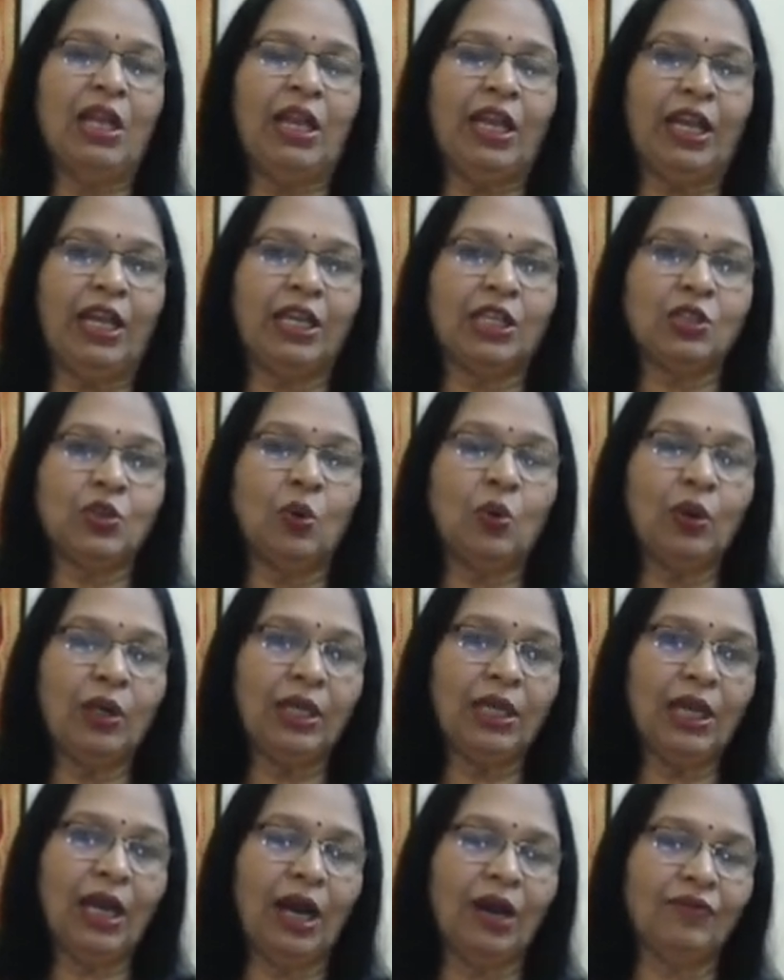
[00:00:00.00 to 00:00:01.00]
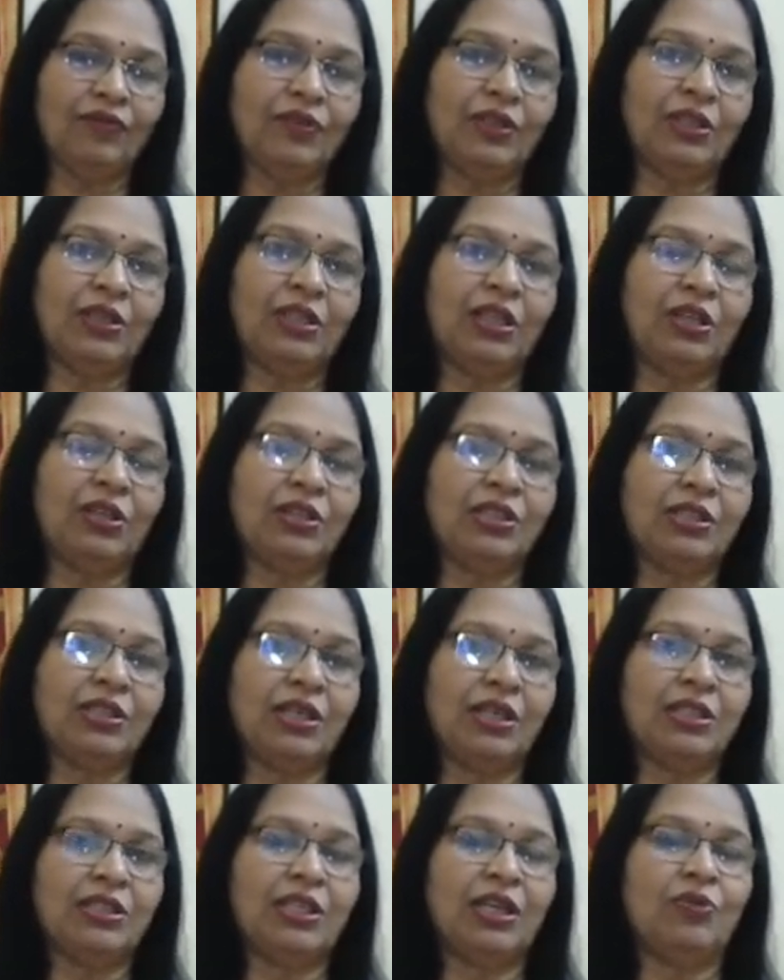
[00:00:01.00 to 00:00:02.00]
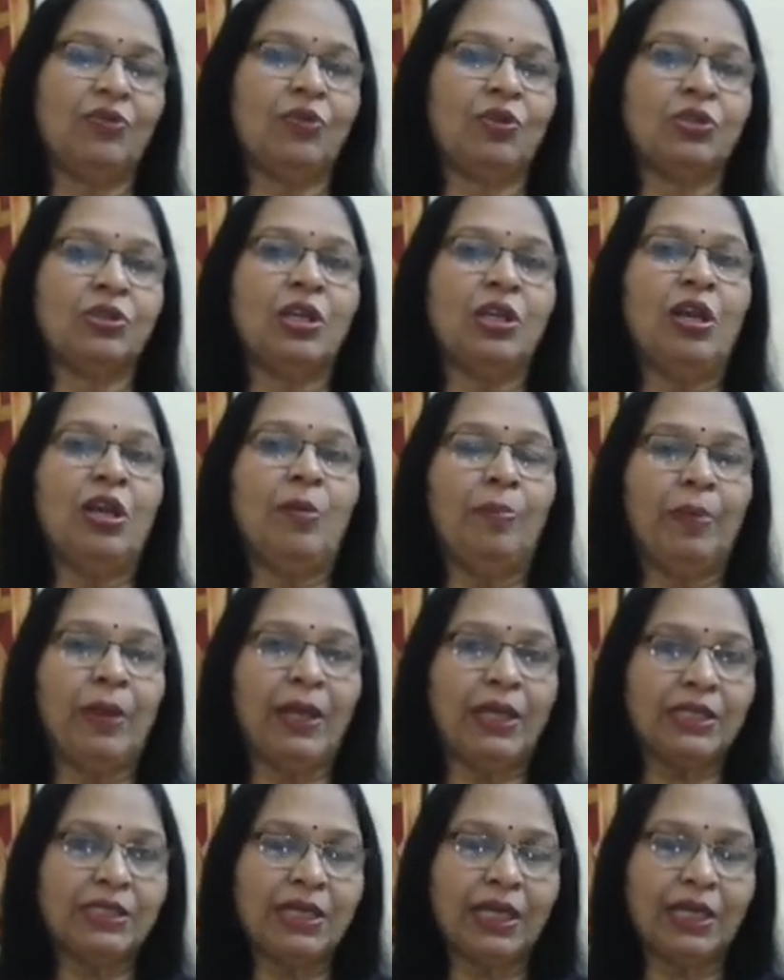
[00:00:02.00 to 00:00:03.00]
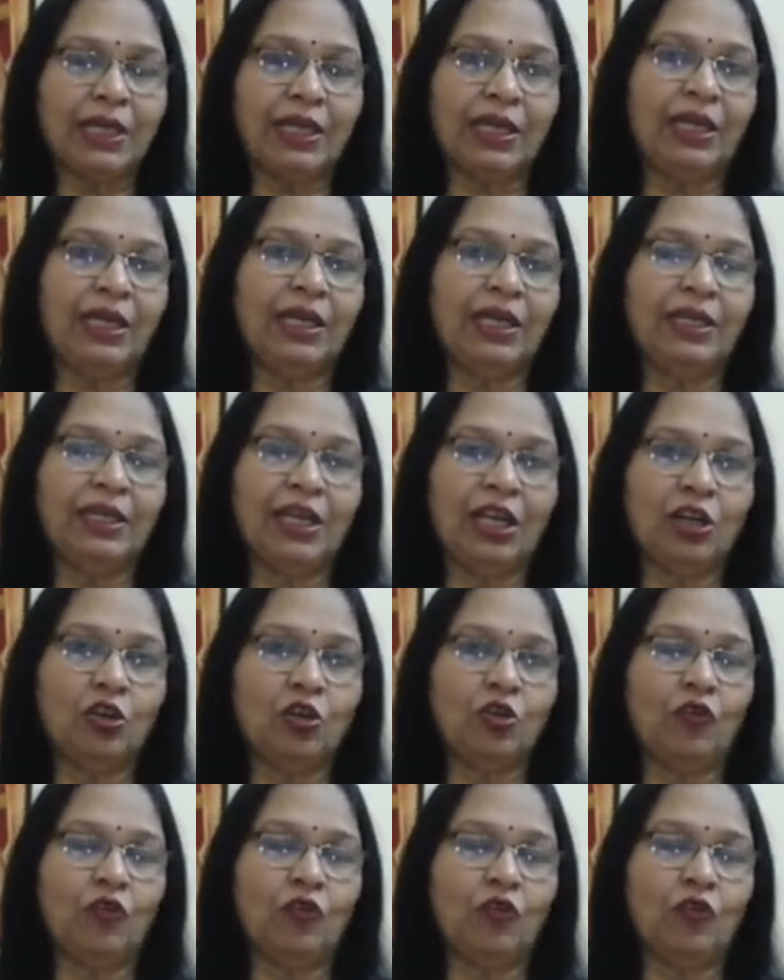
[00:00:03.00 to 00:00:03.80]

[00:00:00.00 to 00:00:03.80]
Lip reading: It is only after the research that was painstakingly done to